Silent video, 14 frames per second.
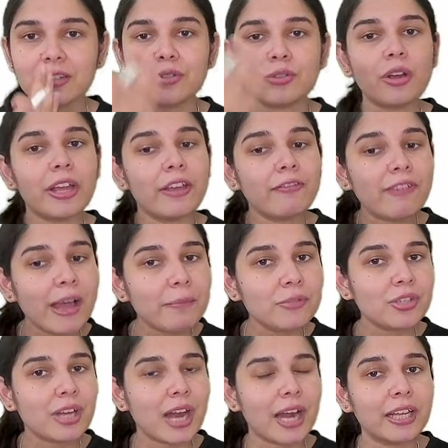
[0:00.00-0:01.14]
So if I am
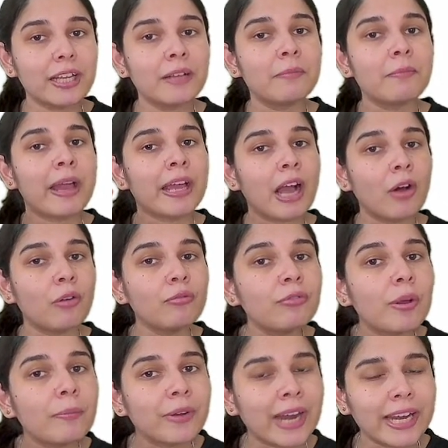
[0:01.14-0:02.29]
starting my count
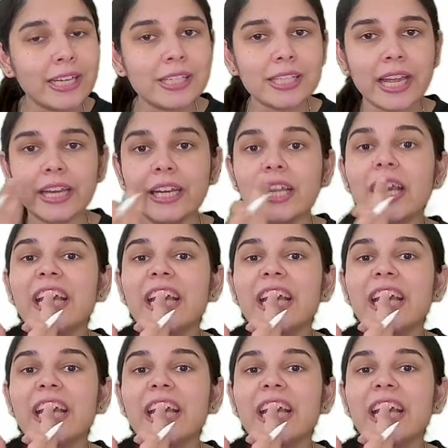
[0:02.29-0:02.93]
from right side,